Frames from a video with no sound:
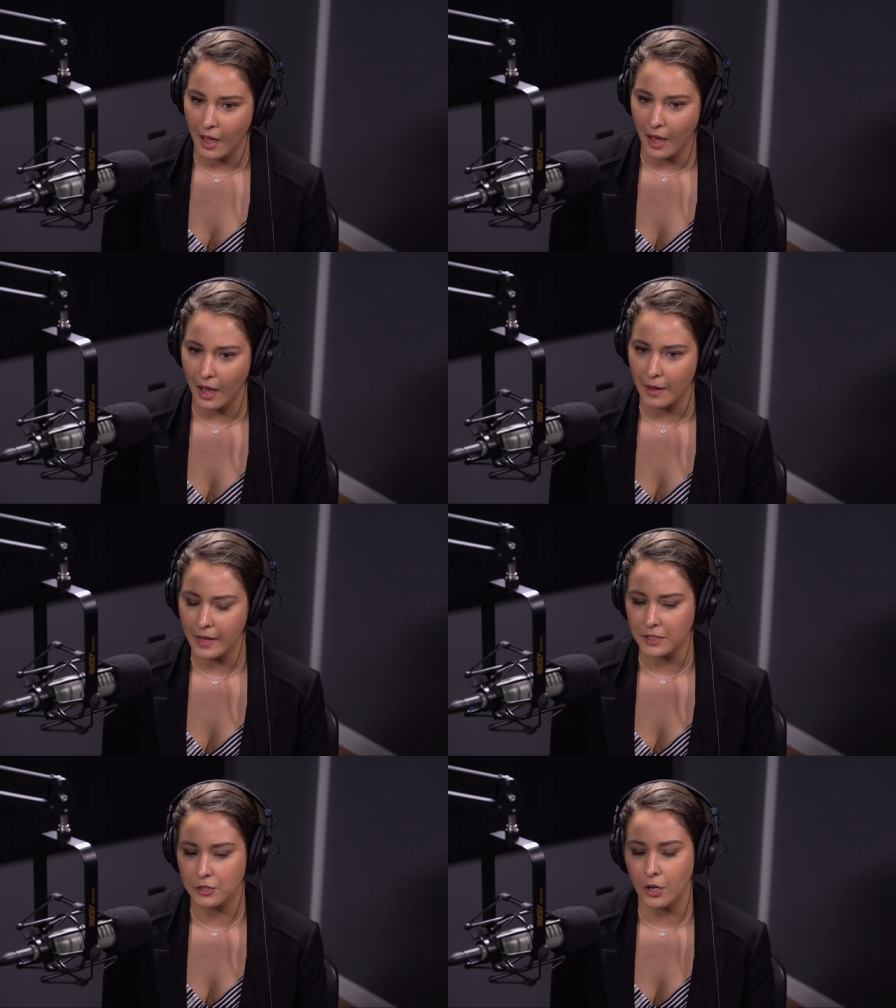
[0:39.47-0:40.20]

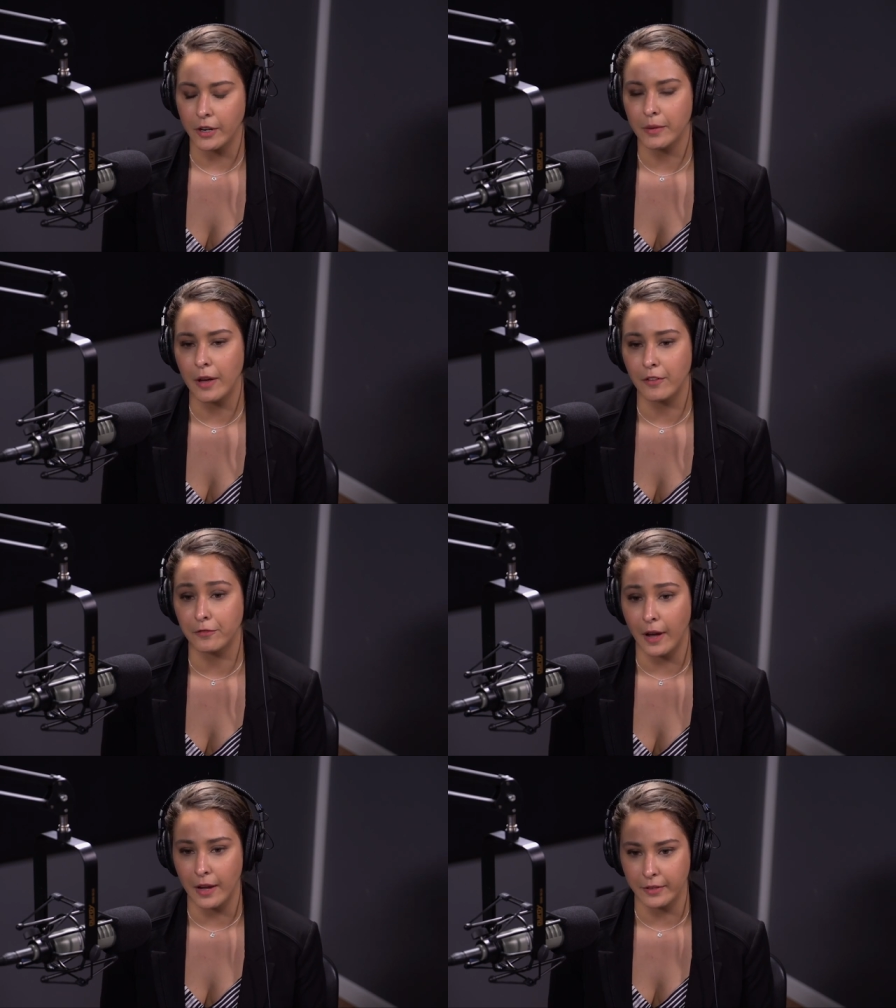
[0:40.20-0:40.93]
It started about
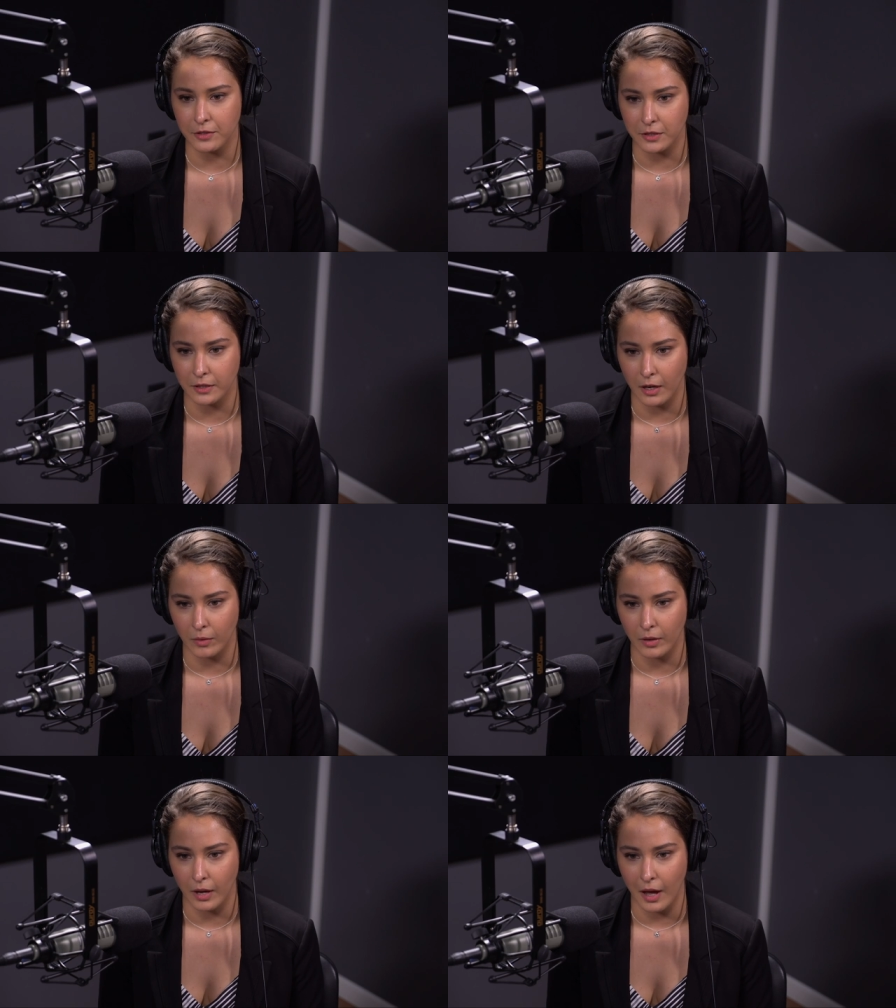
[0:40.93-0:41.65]
5 years ago.